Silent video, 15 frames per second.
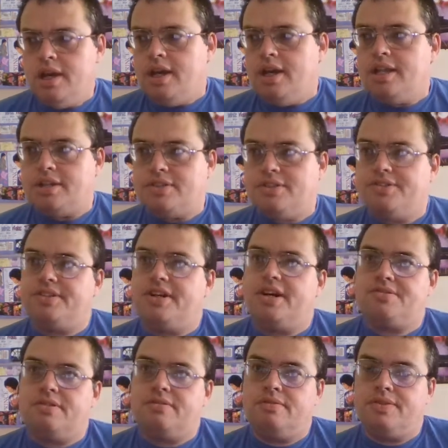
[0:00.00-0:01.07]
It actually
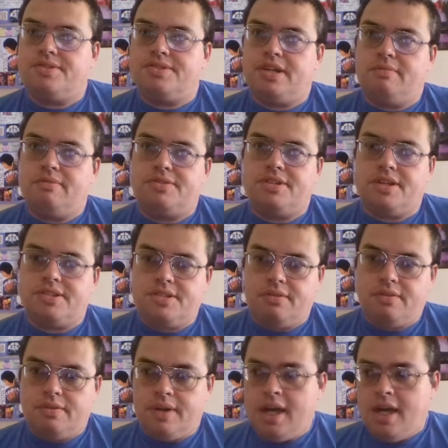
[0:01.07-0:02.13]
starts off with the same. It starts off
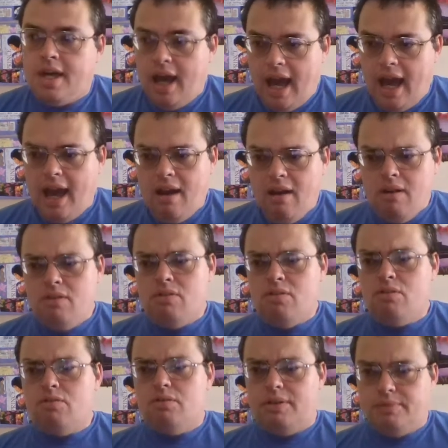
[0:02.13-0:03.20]
with, ow!